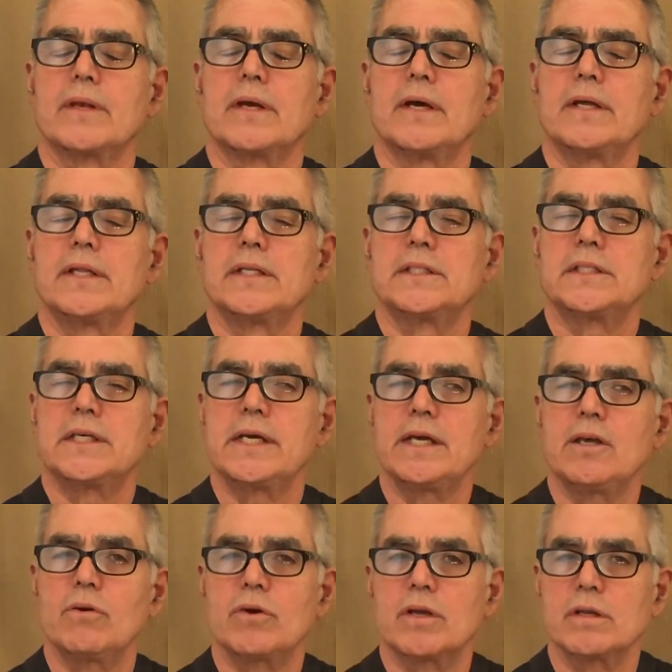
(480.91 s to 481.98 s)
And then seeing
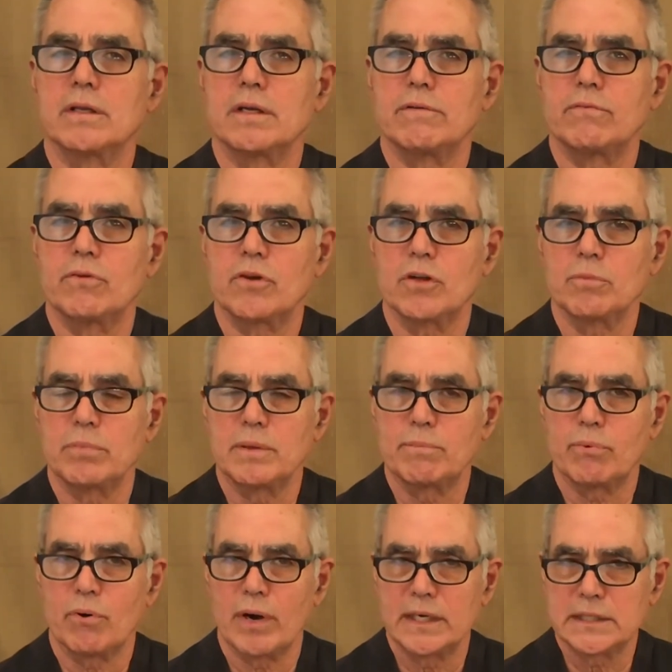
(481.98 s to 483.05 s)
if you can be
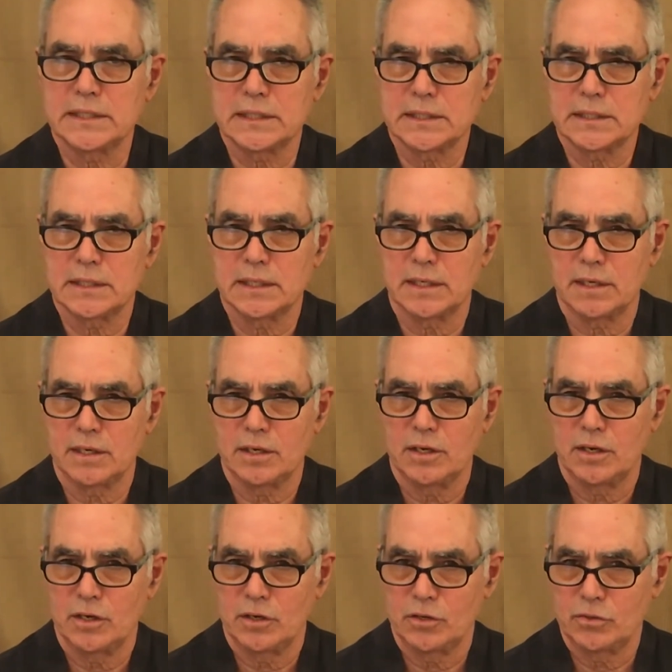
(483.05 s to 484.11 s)
present
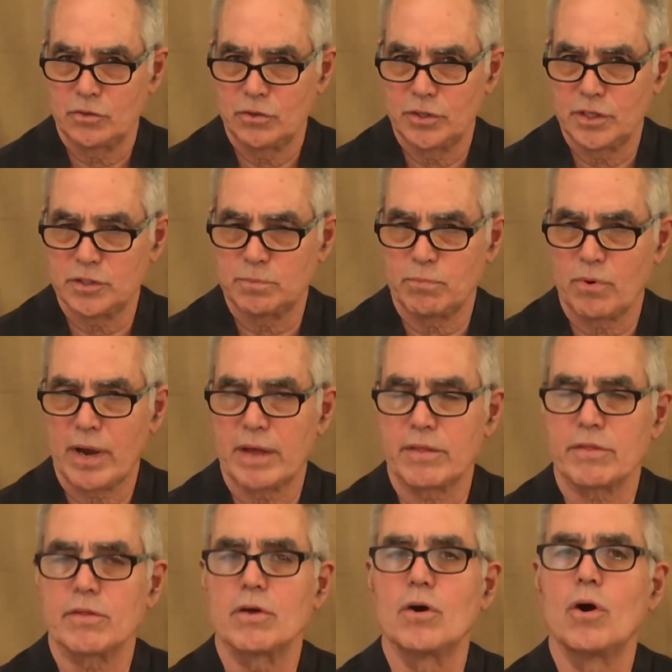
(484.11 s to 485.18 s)
to this
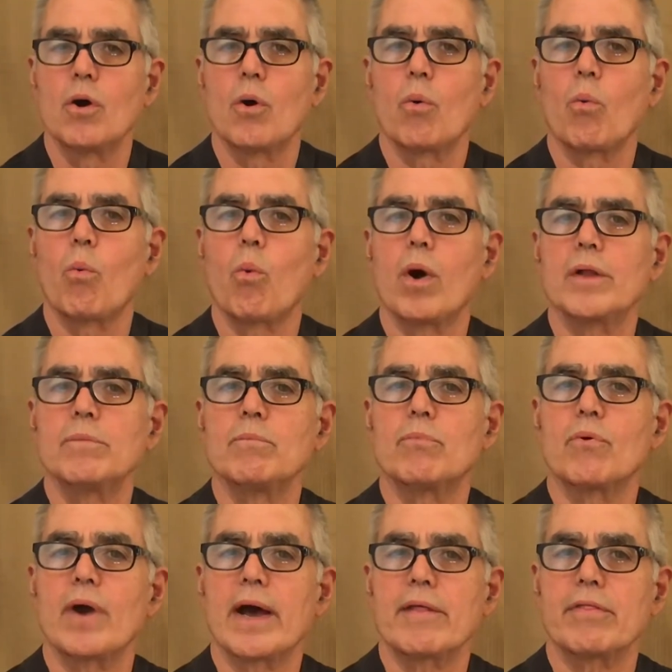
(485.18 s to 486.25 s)
breath, one
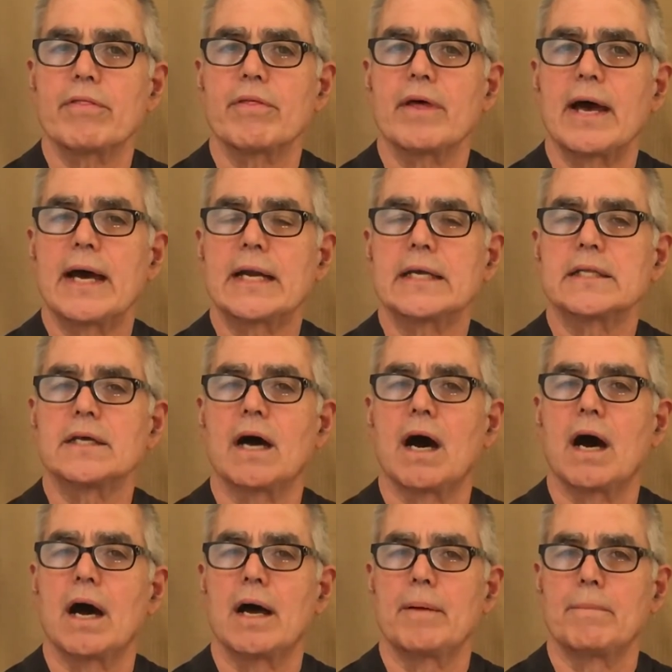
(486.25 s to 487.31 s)
breath at a
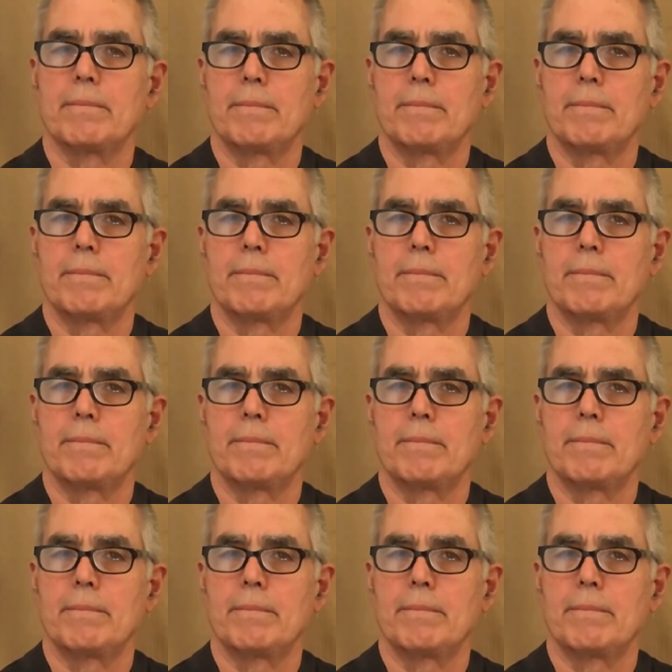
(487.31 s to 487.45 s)
time.